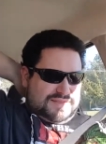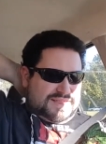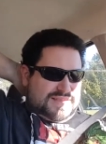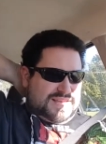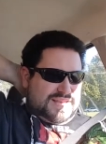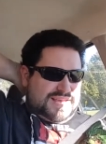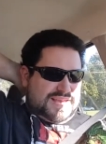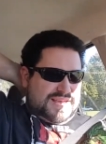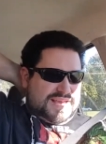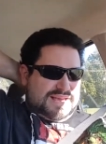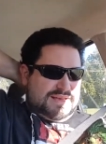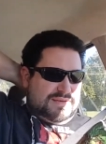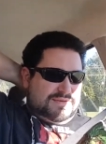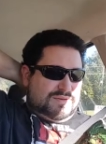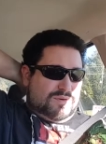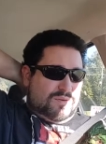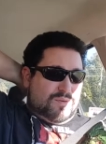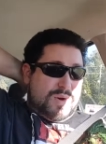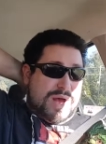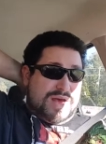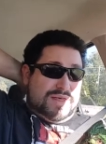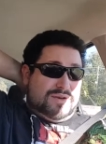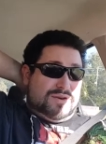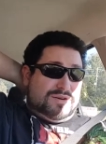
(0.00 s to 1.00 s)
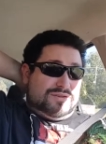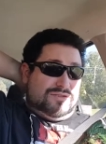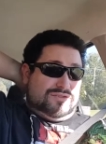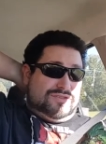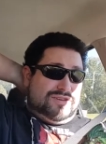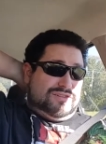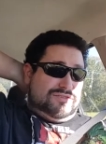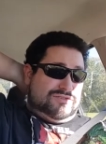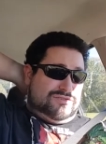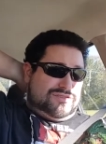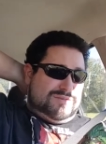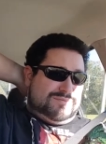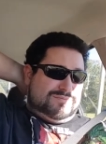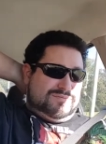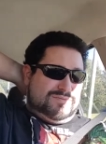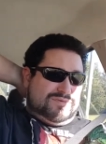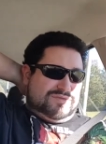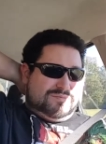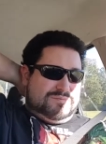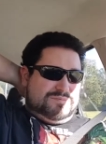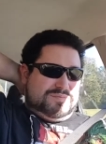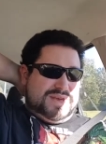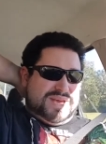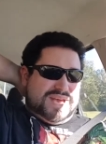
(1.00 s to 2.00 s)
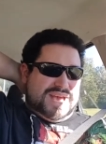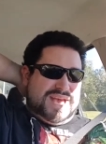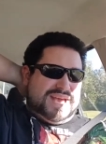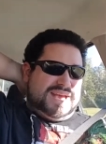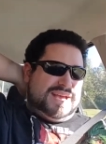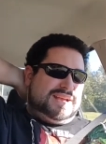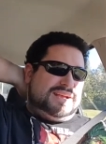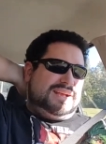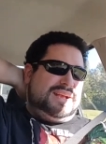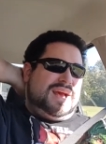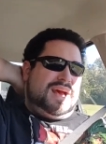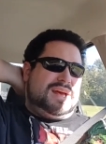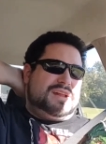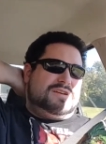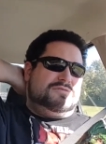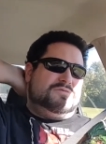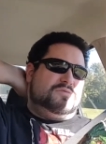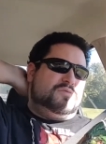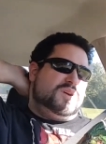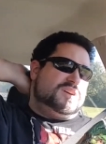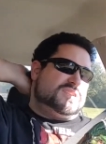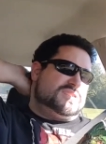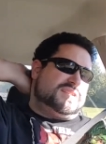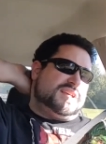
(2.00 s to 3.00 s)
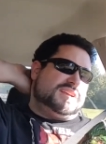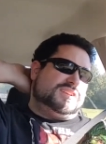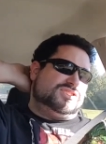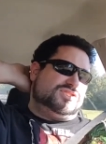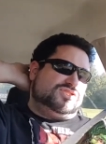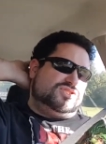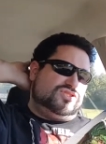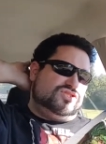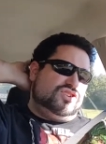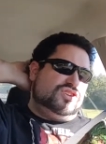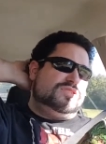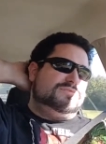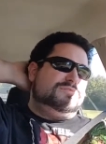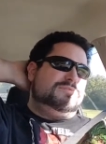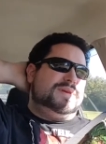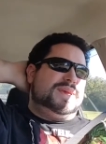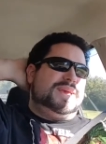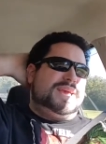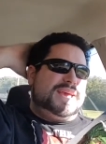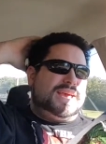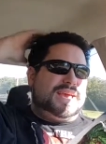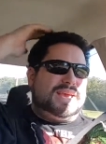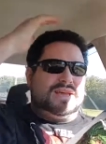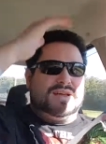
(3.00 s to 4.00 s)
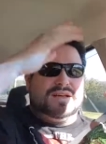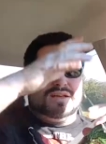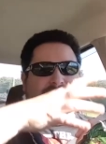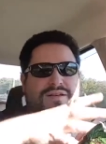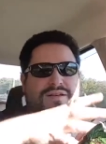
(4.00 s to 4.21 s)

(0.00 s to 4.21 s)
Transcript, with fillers: the the weather systems being kind of what they should be,